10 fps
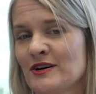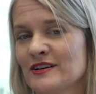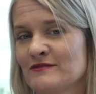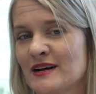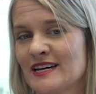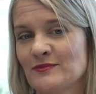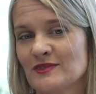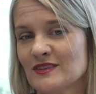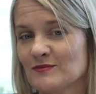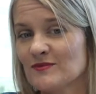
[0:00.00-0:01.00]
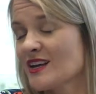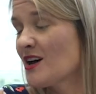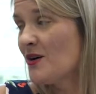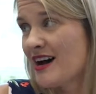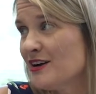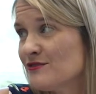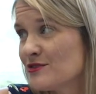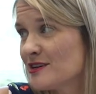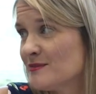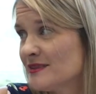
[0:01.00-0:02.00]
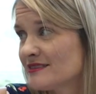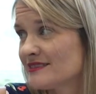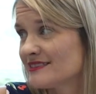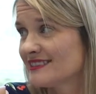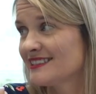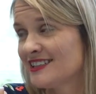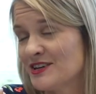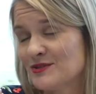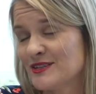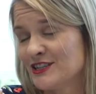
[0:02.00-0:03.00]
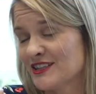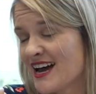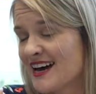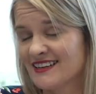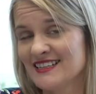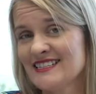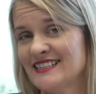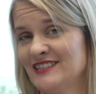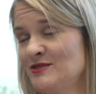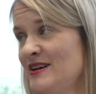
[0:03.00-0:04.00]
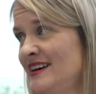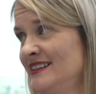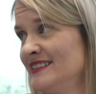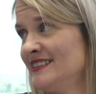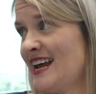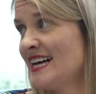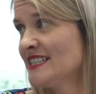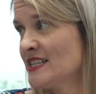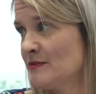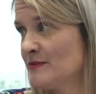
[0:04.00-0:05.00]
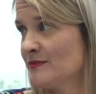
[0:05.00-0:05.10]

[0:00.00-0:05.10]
part of my Ohio form. When you're at a listing, go ahead and ask them.